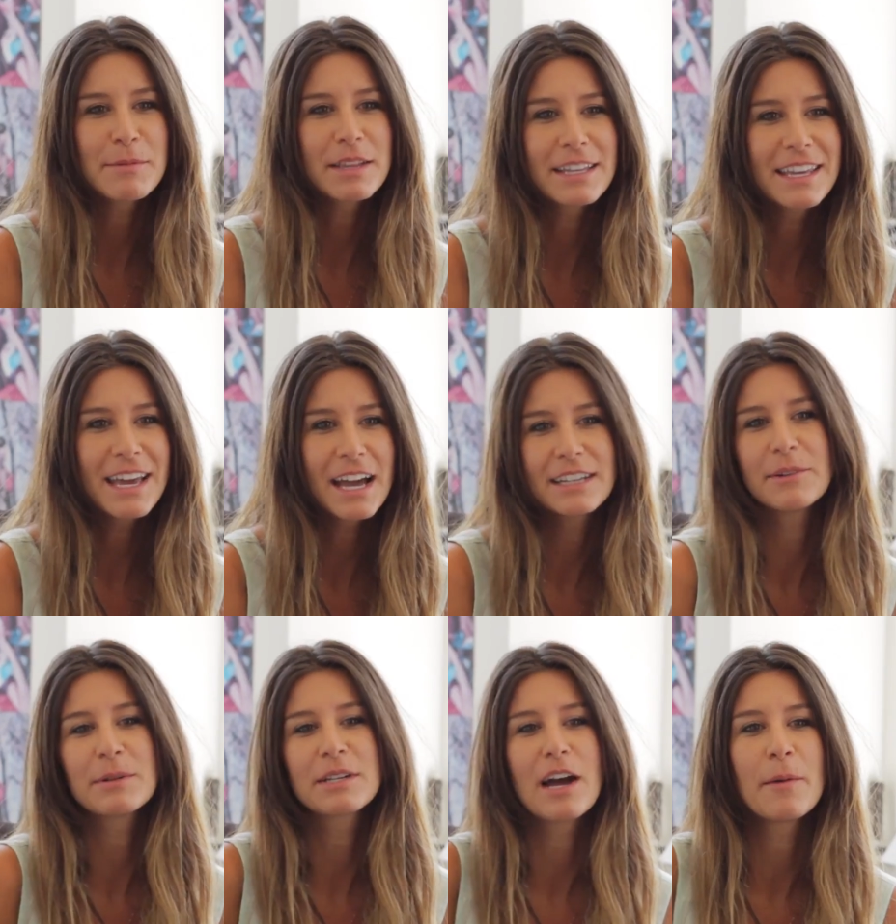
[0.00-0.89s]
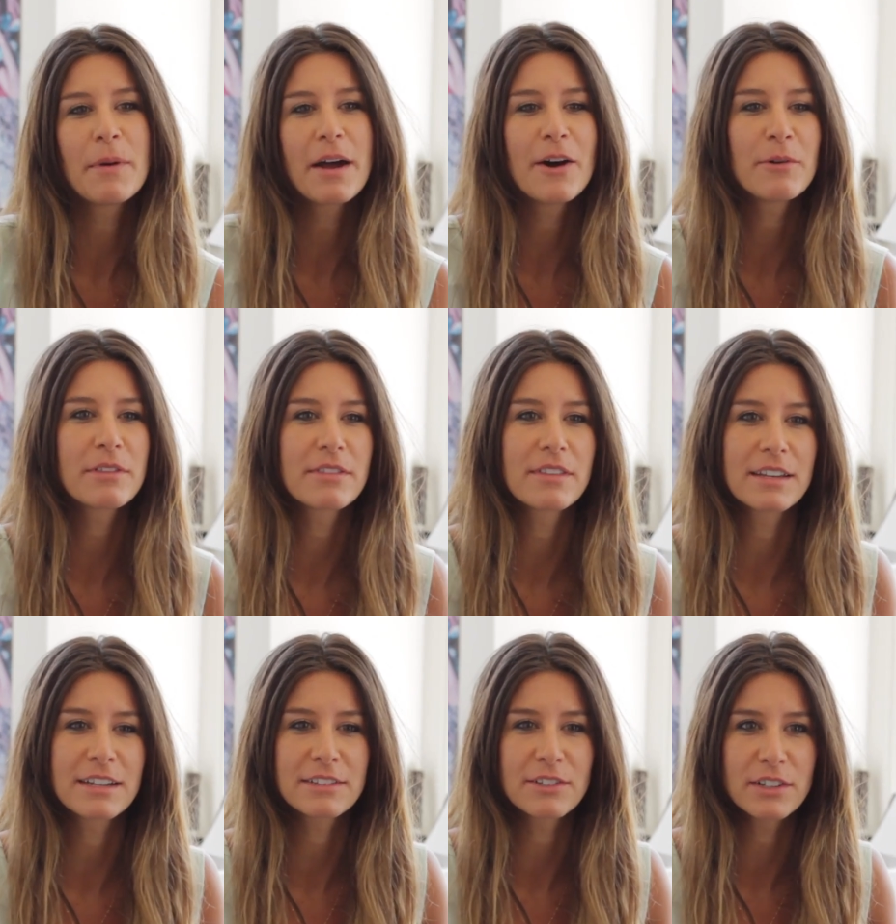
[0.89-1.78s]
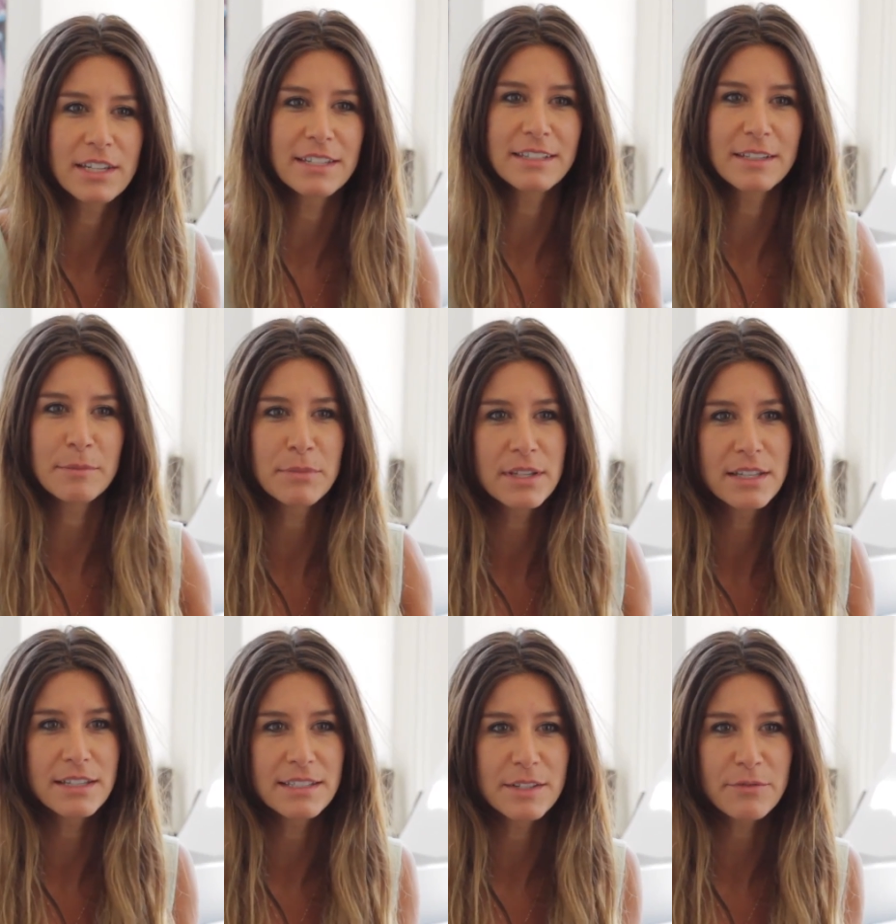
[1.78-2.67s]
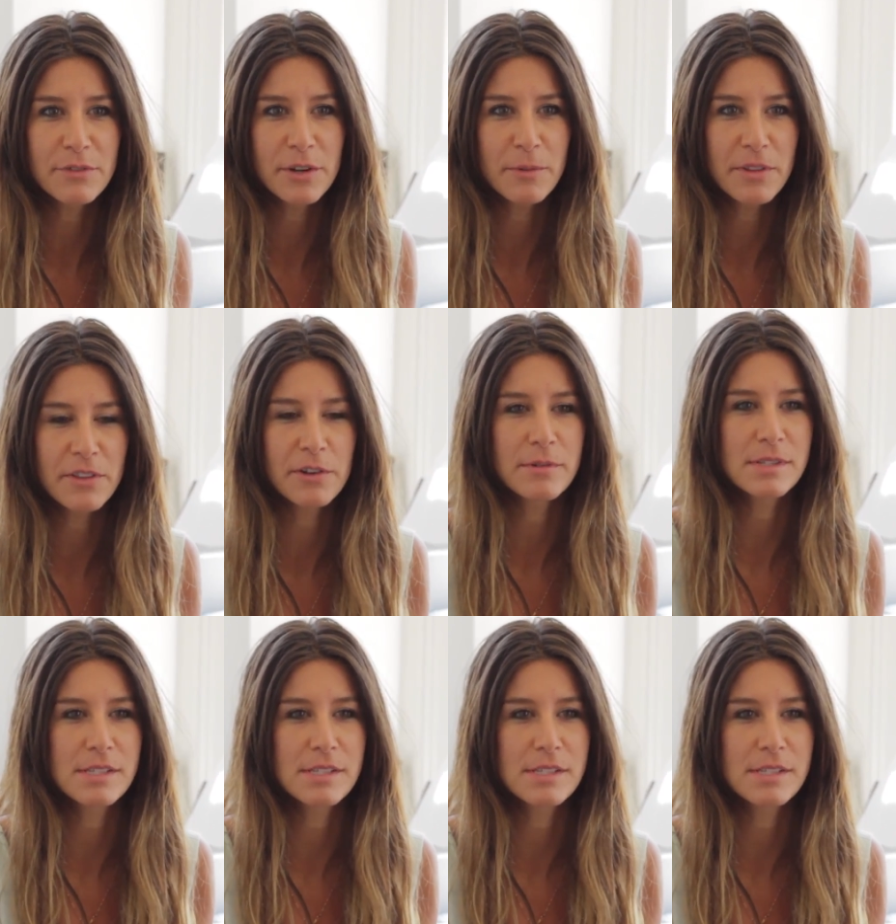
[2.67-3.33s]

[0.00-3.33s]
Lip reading: like, yeah, and I would come out with it looking completely different, whether it was